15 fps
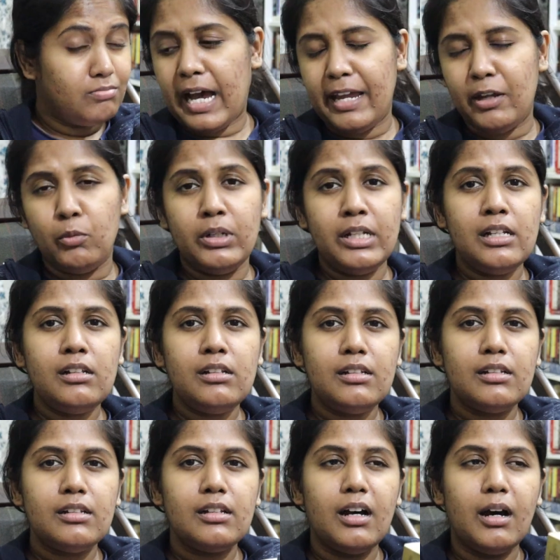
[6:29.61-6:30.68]
I will
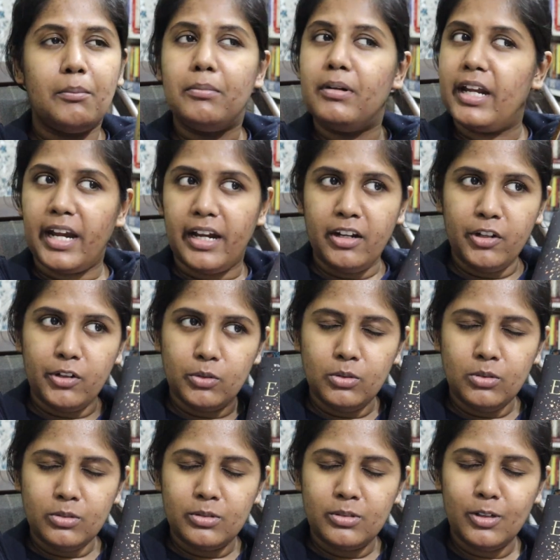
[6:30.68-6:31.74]
update
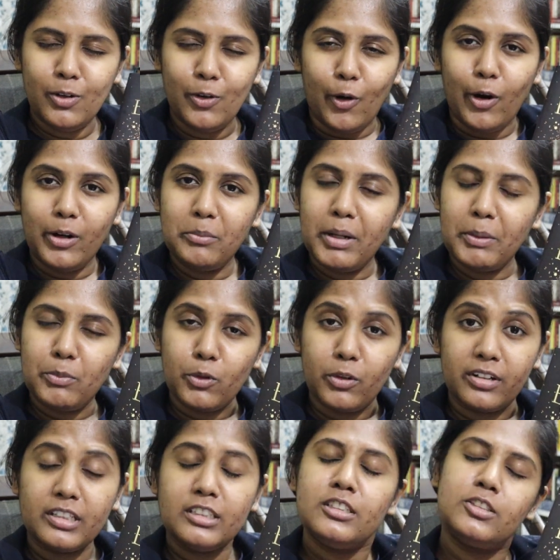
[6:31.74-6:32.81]
you on my
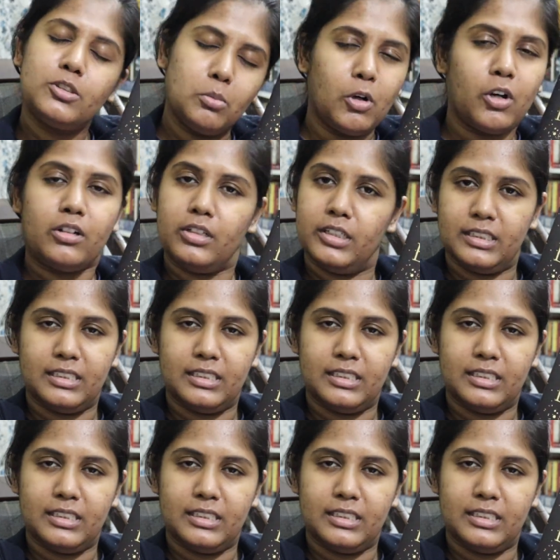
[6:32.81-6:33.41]
progress tomorrow